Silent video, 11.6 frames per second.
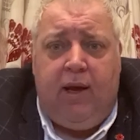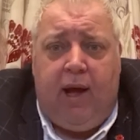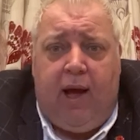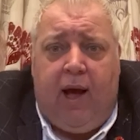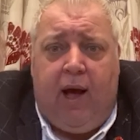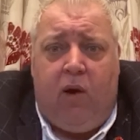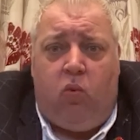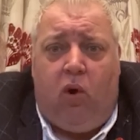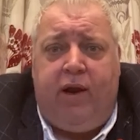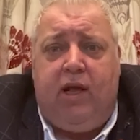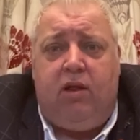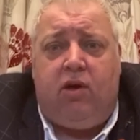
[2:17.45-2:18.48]
What
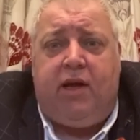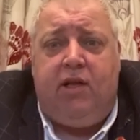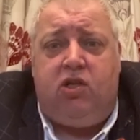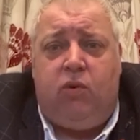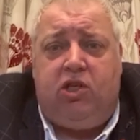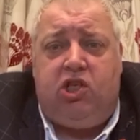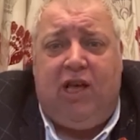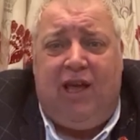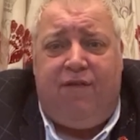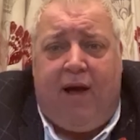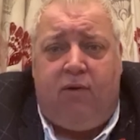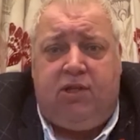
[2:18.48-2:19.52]
are you looking to
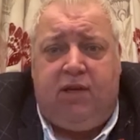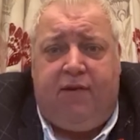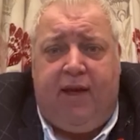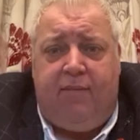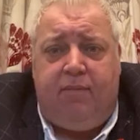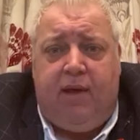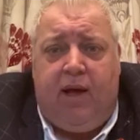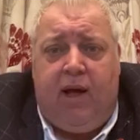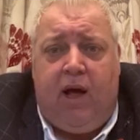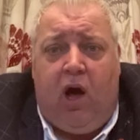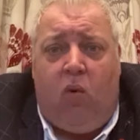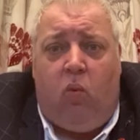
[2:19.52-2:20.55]
achieve out of it?
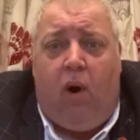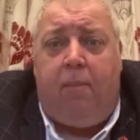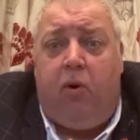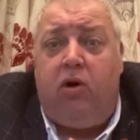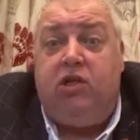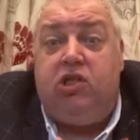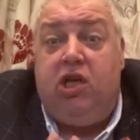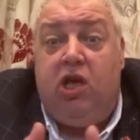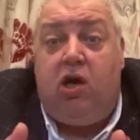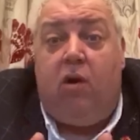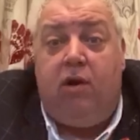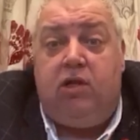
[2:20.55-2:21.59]
At what point are you
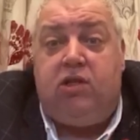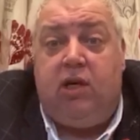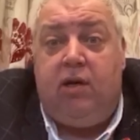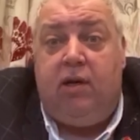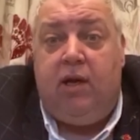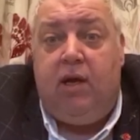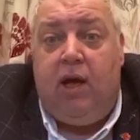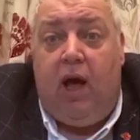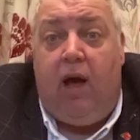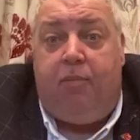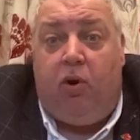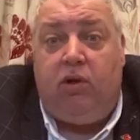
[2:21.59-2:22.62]
going to
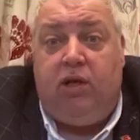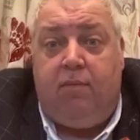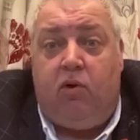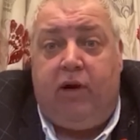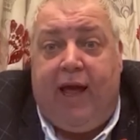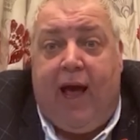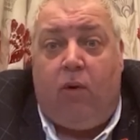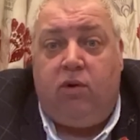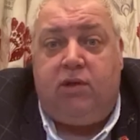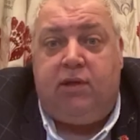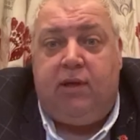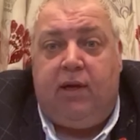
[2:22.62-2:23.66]
pull your money
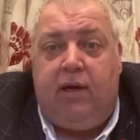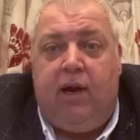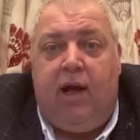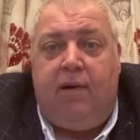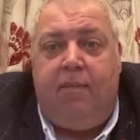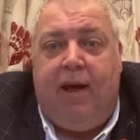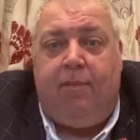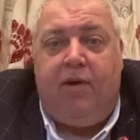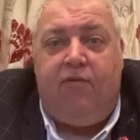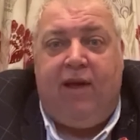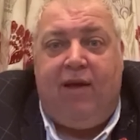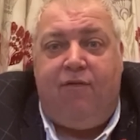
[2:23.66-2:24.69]
out and maybe
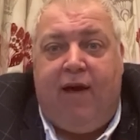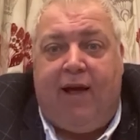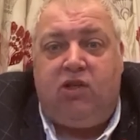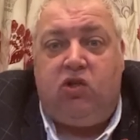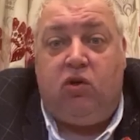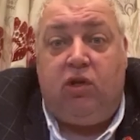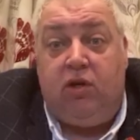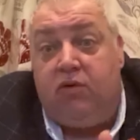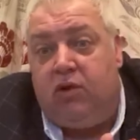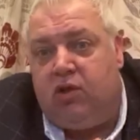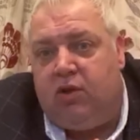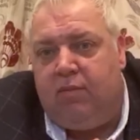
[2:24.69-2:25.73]
reinvest or use
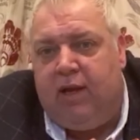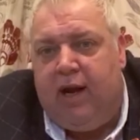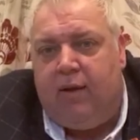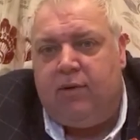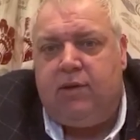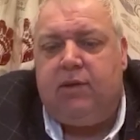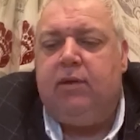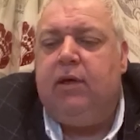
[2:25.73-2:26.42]
for something else?